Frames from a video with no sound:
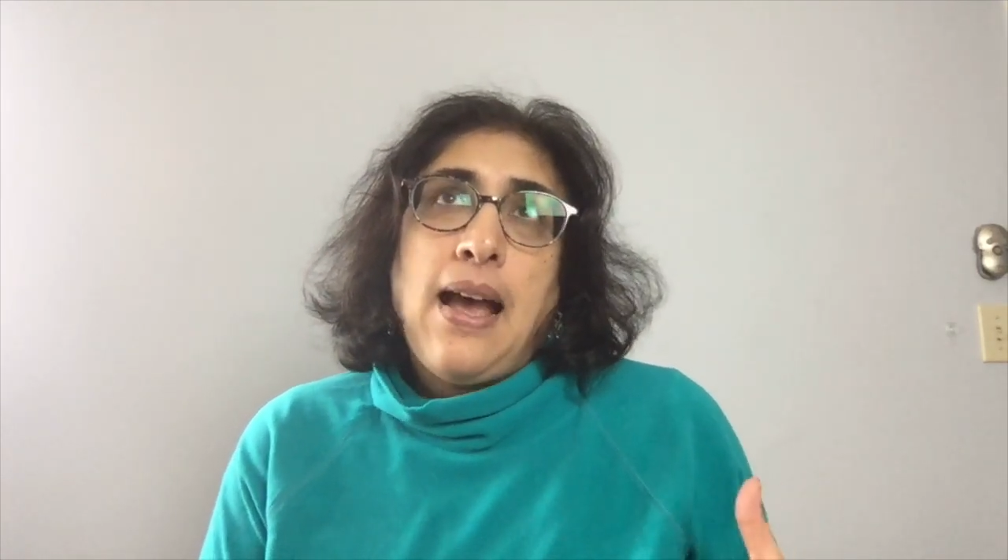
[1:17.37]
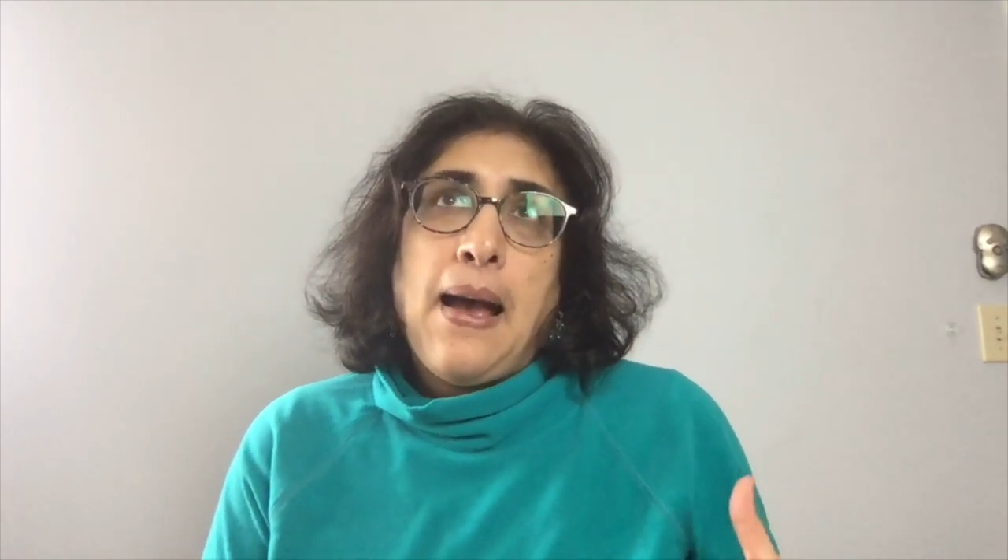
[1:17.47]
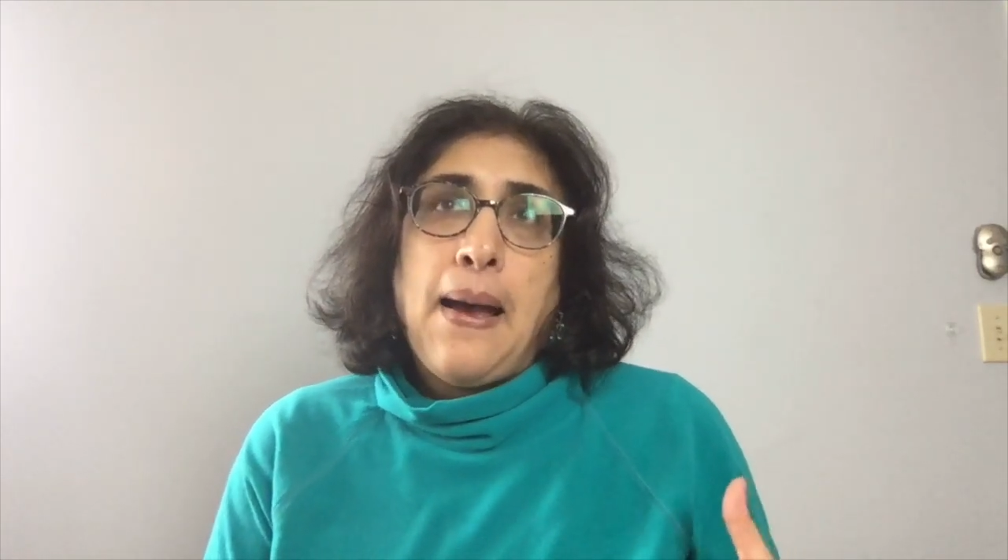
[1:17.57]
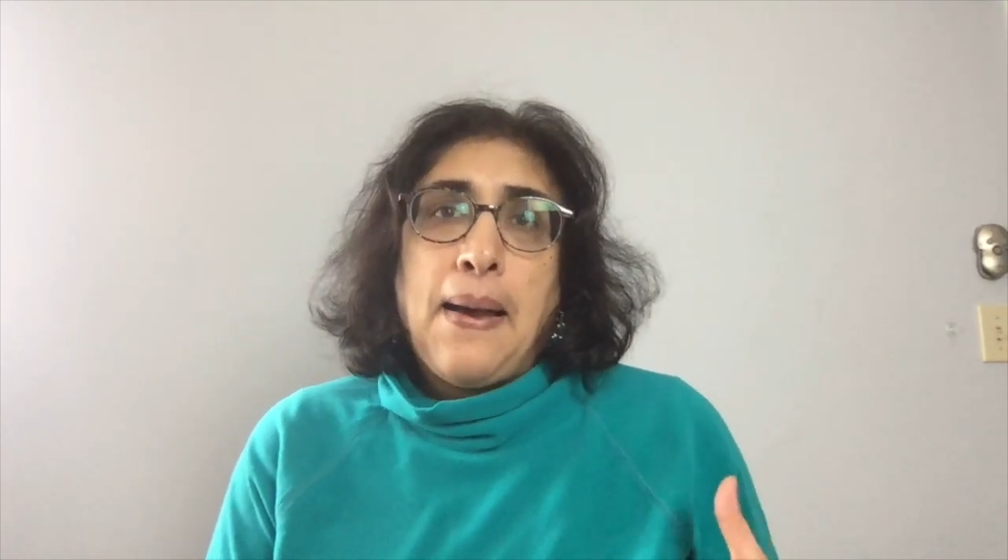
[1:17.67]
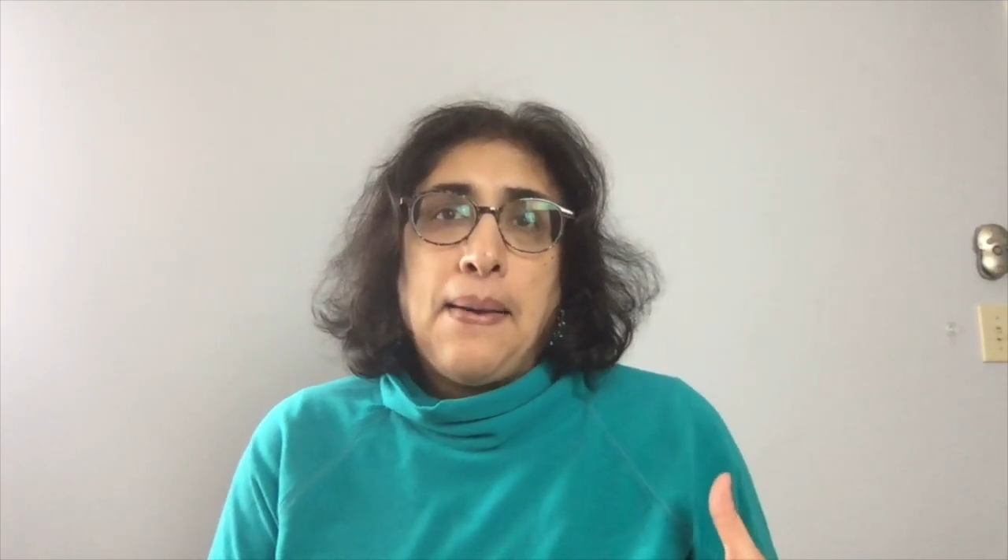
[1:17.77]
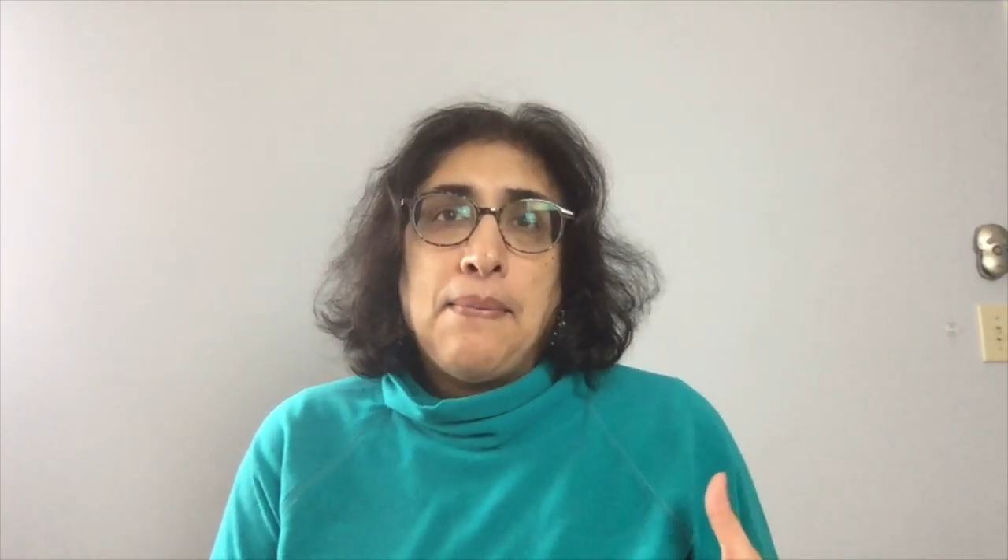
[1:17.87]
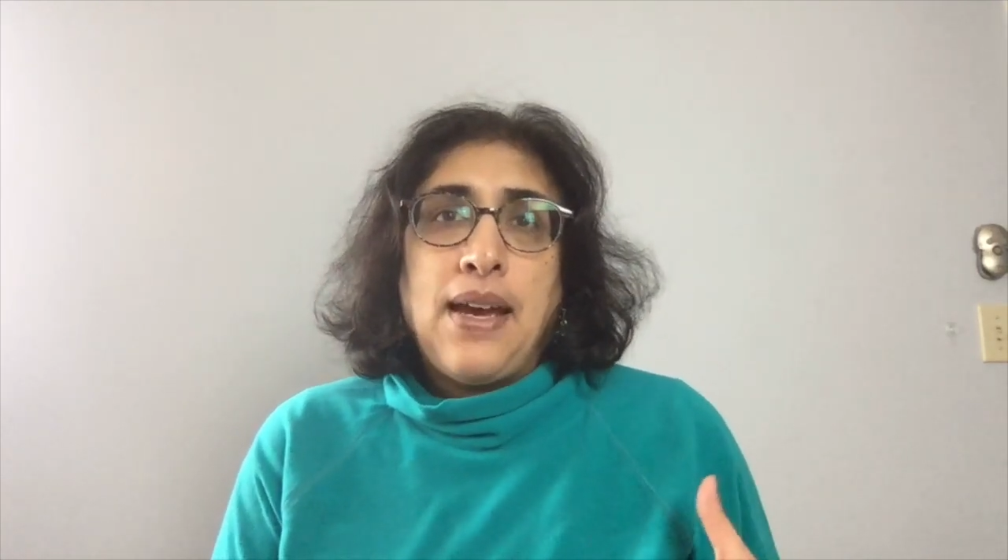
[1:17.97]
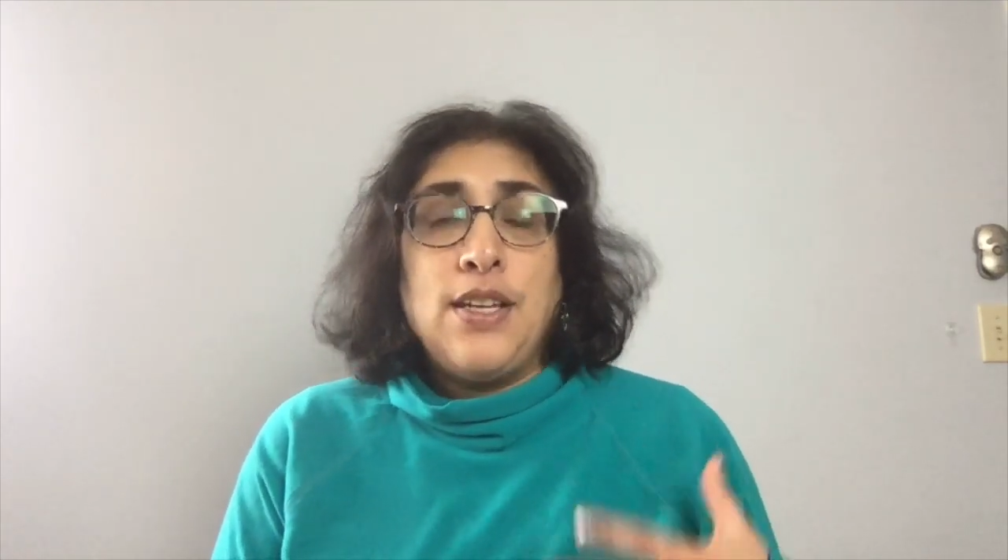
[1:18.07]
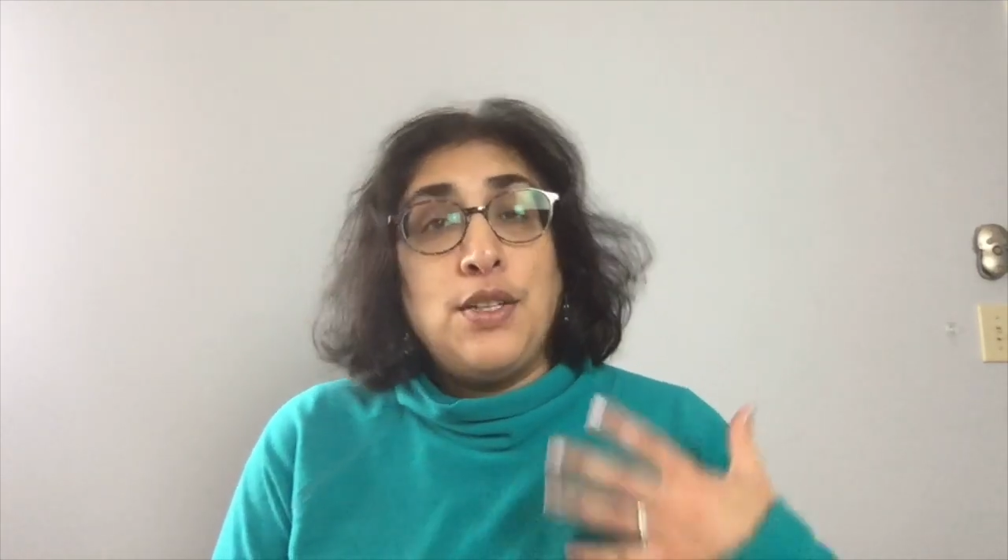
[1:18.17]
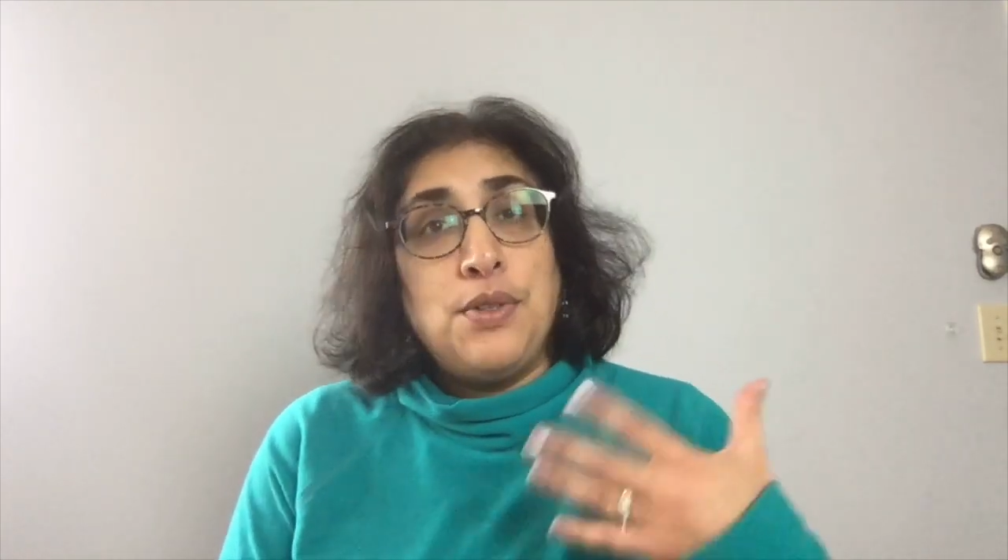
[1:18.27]

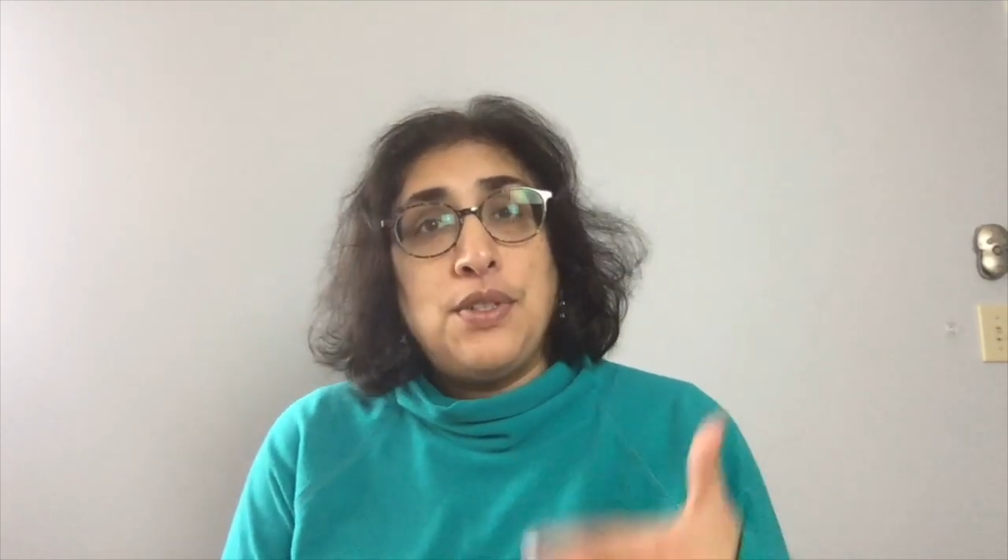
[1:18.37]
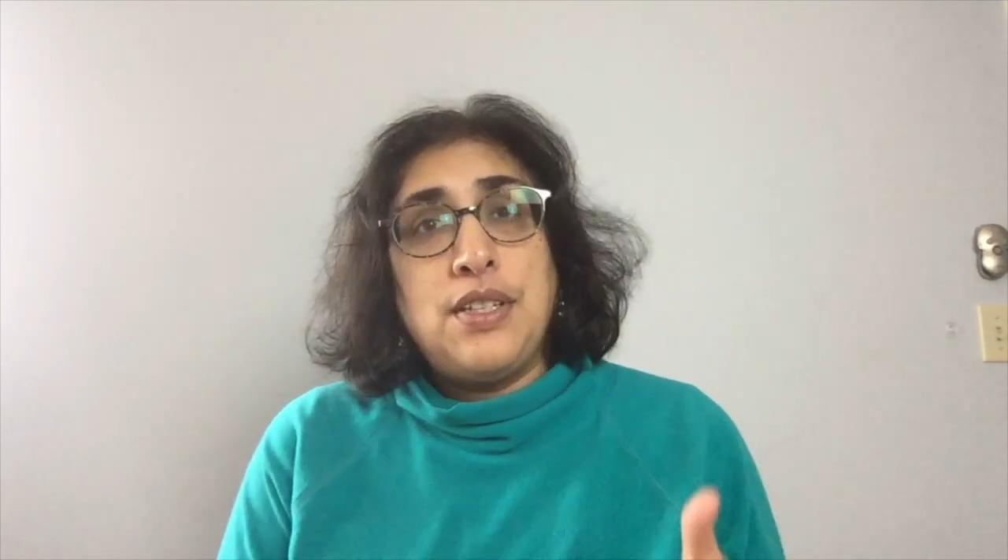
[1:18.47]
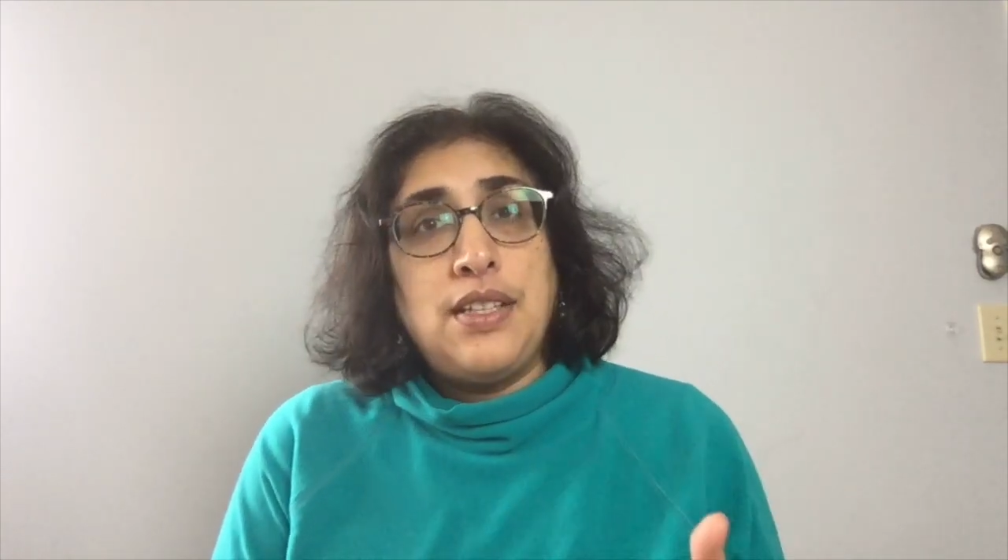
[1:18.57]
I used